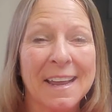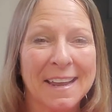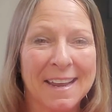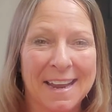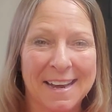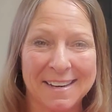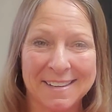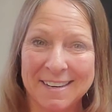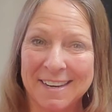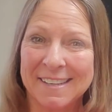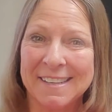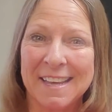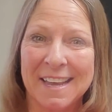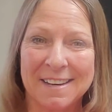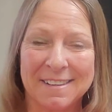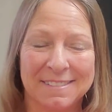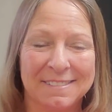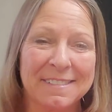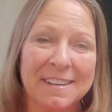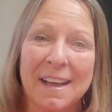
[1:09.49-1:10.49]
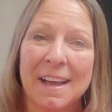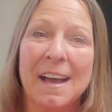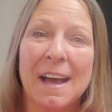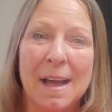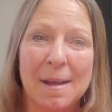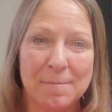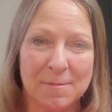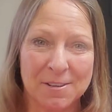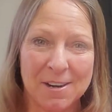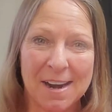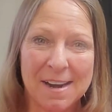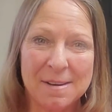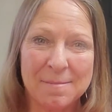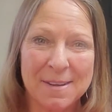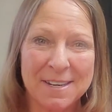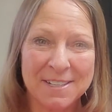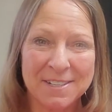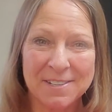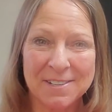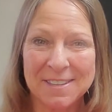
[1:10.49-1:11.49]
And again, I'm trying to
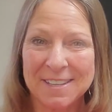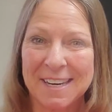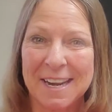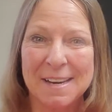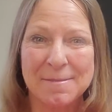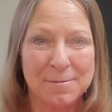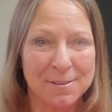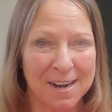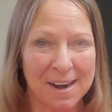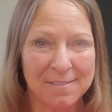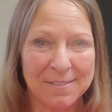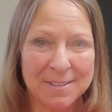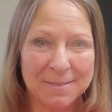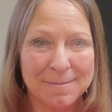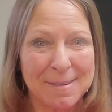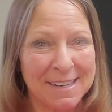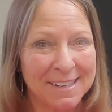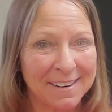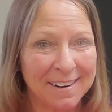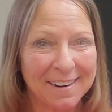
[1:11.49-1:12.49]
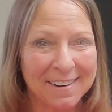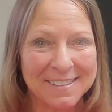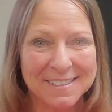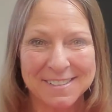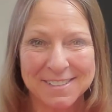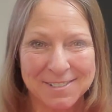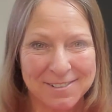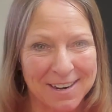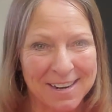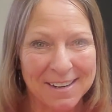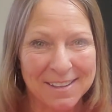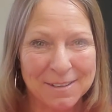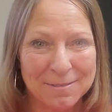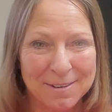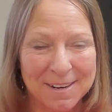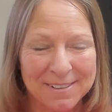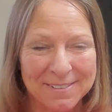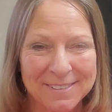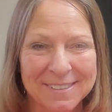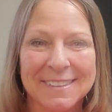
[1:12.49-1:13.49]
make sure that I'm driving my car straight on the
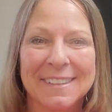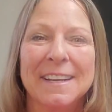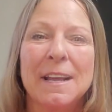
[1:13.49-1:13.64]
road.